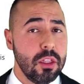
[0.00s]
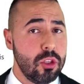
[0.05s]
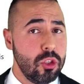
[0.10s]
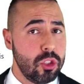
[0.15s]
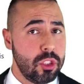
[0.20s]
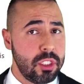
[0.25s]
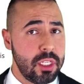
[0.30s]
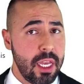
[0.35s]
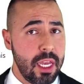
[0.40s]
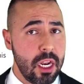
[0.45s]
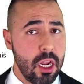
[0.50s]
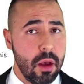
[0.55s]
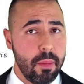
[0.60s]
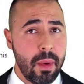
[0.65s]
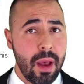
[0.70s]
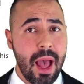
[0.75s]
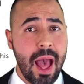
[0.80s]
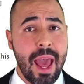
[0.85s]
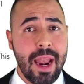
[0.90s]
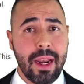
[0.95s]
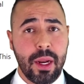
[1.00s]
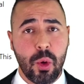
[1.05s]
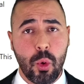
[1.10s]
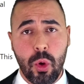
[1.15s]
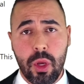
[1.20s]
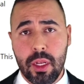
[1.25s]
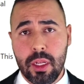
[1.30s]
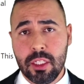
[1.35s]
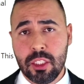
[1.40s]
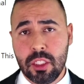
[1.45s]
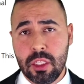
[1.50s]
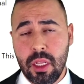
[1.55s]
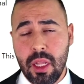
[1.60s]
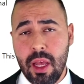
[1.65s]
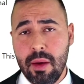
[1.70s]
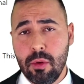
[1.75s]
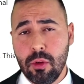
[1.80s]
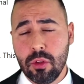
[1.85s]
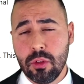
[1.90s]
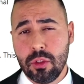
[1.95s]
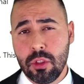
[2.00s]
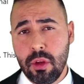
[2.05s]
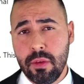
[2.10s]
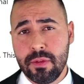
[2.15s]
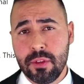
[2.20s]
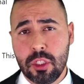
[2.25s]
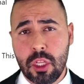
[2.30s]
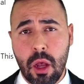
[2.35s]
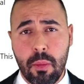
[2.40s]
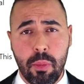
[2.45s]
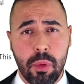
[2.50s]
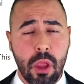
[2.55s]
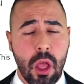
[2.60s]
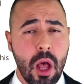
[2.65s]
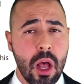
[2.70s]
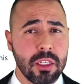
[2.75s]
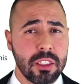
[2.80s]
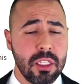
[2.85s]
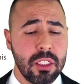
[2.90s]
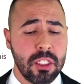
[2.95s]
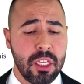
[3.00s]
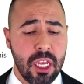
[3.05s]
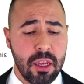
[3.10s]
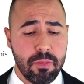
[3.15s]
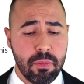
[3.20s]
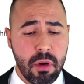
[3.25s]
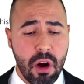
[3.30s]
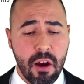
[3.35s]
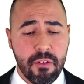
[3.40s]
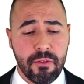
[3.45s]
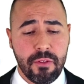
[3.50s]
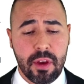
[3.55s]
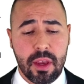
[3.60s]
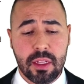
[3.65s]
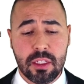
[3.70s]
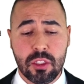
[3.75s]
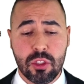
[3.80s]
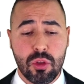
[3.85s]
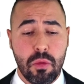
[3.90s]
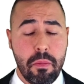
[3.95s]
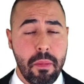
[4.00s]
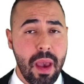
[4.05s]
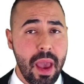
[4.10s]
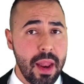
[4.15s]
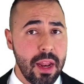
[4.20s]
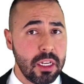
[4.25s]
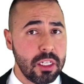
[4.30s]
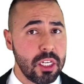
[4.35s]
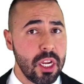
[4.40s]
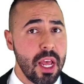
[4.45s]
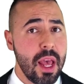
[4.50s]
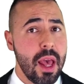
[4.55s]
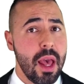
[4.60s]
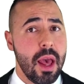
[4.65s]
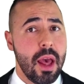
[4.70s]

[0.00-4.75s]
to set up adequate levels of stop loss and take profits, to manage